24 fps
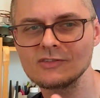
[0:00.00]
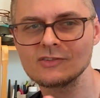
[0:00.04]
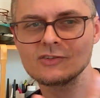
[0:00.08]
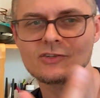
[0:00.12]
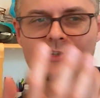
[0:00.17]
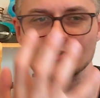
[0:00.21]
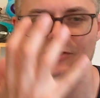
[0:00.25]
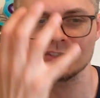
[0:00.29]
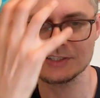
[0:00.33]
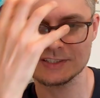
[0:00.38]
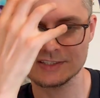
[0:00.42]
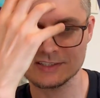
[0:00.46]

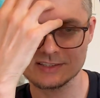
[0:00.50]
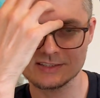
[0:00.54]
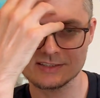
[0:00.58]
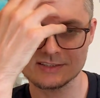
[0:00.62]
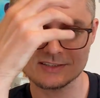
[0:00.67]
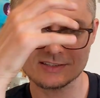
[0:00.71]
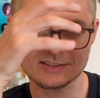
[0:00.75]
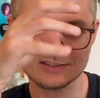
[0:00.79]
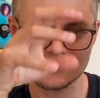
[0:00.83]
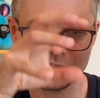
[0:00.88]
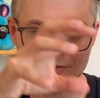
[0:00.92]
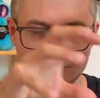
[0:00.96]
You're just
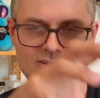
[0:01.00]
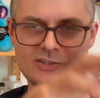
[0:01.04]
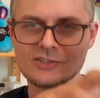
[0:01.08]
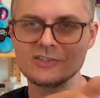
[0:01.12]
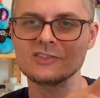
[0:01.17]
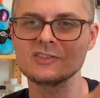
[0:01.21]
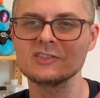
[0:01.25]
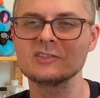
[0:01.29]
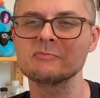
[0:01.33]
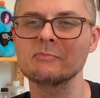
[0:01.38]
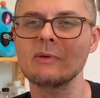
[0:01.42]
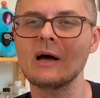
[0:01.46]

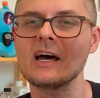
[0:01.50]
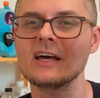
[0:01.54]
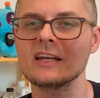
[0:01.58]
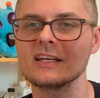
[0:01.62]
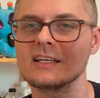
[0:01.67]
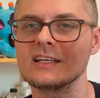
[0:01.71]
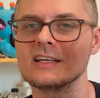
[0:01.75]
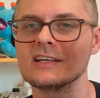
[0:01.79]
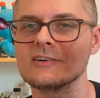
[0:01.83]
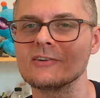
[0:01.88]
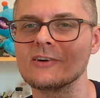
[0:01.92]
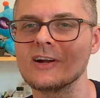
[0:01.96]
spotting
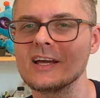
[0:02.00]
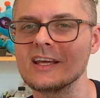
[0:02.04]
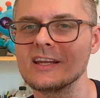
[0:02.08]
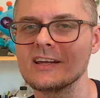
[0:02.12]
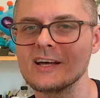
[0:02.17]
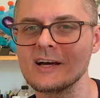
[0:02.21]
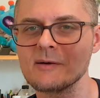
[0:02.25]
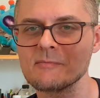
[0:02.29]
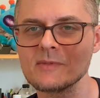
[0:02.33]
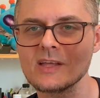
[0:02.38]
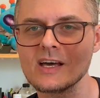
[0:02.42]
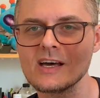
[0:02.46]
it, right?
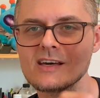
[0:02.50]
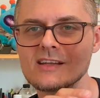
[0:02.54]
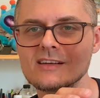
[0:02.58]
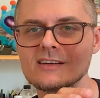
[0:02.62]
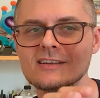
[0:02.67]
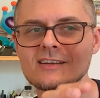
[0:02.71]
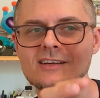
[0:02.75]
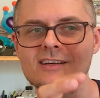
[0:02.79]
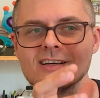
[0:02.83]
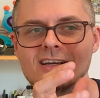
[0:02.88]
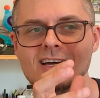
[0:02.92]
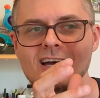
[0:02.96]
I'm not
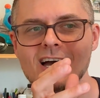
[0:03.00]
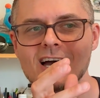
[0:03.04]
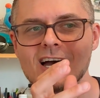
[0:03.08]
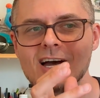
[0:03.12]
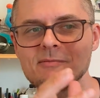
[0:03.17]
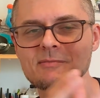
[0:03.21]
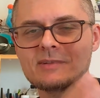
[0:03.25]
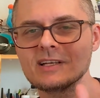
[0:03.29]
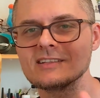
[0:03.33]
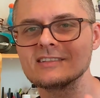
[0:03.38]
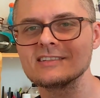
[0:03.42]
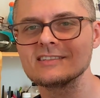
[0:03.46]

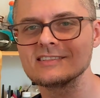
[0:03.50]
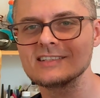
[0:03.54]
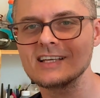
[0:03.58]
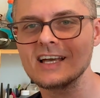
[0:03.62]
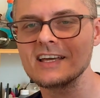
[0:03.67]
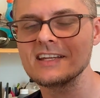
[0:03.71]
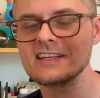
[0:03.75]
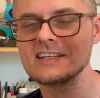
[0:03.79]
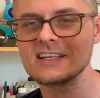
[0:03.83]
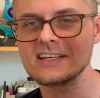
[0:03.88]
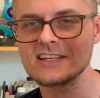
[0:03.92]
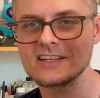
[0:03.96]

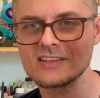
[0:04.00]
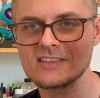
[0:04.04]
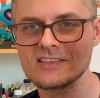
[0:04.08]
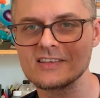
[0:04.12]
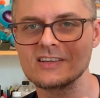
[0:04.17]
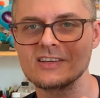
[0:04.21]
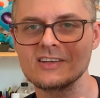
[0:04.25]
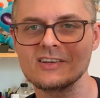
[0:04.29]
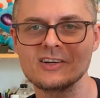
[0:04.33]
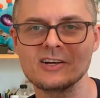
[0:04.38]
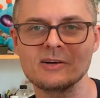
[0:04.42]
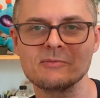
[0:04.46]
designing anything
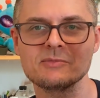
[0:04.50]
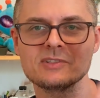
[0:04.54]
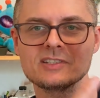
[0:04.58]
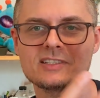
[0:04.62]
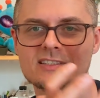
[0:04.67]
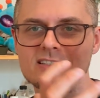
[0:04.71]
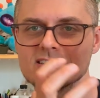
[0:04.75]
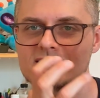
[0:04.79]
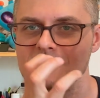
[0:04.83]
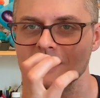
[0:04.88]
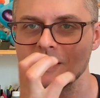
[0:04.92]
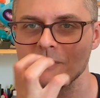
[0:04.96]
here. I'm
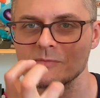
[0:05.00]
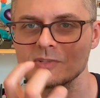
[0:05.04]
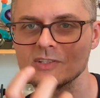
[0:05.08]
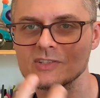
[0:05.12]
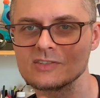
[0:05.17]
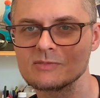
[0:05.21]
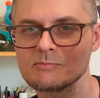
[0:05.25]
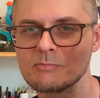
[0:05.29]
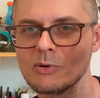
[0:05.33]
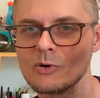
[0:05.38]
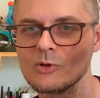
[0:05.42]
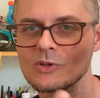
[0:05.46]

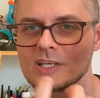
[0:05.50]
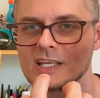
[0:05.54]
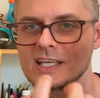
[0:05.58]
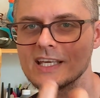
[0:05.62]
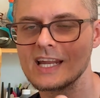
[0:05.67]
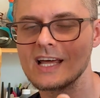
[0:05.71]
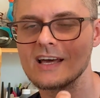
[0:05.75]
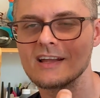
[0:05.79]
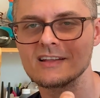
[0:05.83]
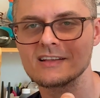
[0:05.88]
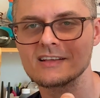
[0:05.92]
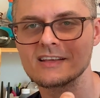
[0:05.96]
just pulling it
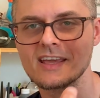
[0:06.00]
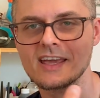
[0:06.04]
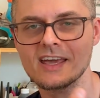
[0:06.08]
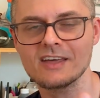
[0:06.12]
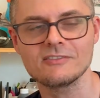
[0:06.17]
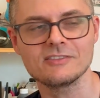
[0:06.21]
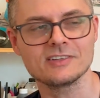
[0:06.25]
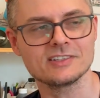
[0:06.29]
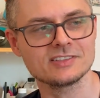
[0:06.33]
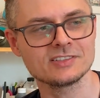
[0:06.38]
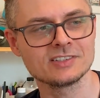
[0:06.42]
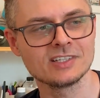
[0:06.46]
out of the
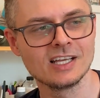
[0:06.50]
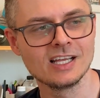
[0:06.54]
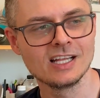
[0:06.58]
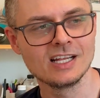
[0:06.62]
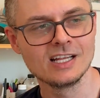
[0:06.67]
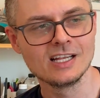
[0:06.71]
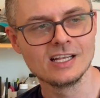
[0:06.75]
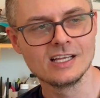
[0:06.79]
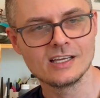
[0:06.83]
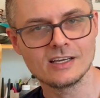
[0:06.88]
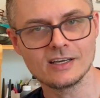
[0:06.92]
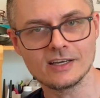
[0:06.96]
canvas,
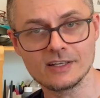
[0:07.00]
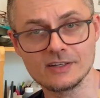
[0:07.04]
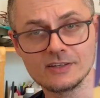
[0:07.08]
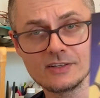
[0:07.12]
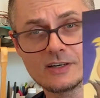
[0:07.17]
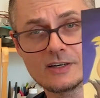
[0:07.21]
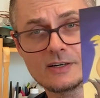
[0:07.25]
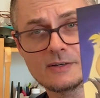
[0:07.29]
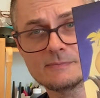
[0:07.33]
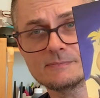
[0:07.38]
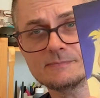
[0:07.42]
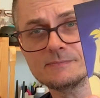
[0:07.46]
and
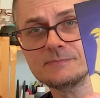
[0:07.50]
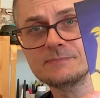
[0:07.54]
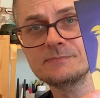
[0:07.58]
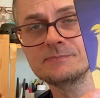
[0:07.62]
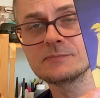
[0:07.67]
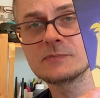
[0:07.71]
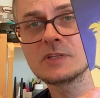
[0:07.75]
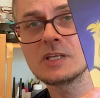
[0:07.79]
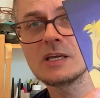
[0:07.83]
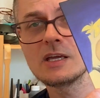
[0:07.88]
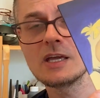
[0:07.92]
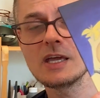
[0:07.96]

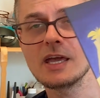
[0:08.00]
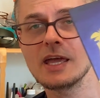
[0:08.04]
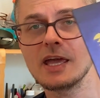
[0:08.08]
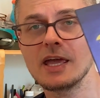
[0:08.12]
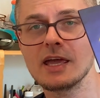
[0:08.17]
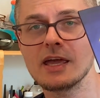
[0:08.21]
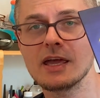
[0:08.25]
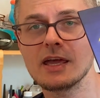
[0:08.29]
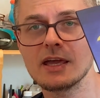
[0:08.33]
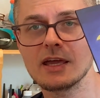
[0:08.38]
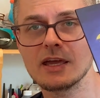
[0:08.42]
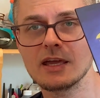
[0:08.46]

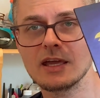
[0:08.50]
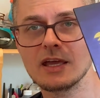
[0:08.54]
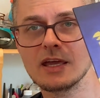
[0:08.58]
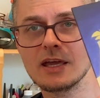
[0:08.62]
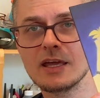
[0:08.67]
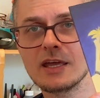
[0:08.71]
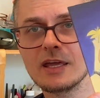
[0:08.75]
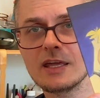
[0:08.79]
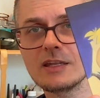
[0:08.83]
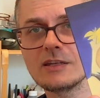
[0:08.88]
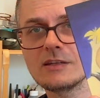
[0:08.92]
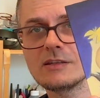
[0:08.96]

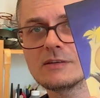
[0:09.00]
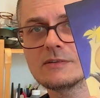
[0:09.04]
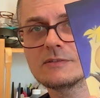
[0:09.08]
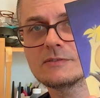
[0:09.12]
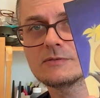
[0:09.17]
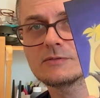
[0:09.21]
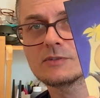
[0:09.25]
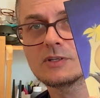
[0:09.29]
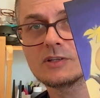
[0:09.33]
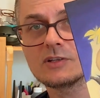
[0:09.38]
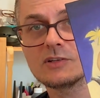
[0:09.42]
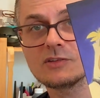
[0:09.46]
and
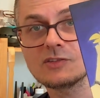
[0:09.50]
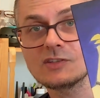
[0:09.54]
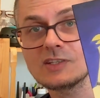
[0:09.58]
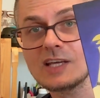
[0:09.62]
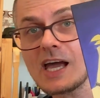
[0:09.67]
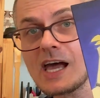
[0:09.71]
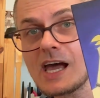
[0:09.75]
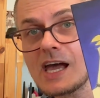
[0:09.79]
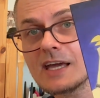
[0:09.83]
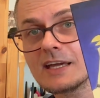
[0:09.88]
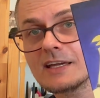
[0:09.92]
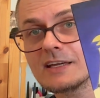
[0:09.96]
the
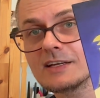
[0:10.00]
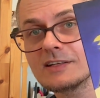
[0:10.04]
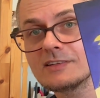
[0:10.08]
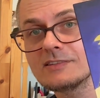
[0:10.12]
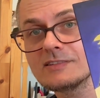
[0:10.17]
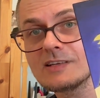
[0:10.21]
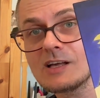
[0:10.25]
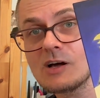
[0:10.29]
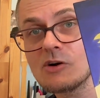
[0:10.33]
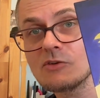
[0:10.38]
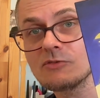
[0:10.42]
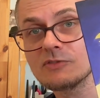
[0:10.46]
sky
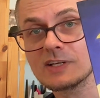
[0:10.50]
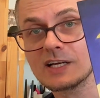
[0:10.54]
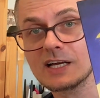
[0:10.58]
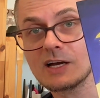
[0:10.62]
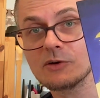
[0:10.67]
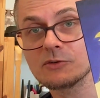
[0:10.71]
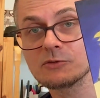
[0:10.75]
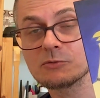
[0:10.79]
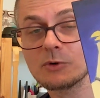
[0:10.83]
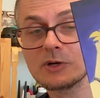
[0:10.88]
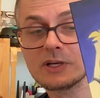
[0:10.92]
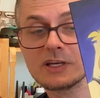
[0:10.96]
itself, like I
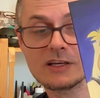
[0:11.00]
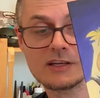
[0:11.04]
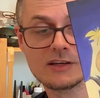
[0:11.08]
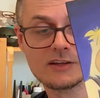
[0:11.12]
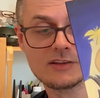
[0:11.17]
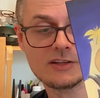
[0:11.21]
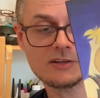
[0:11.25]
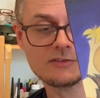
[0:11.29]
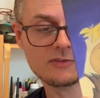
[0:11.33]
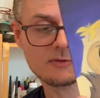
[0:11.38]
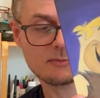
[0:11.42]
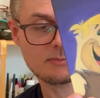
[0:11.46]
was working on a
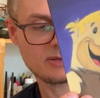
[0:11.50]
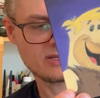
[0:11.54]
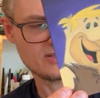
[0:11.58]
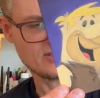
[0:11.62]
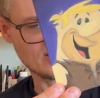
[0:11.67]
different piece.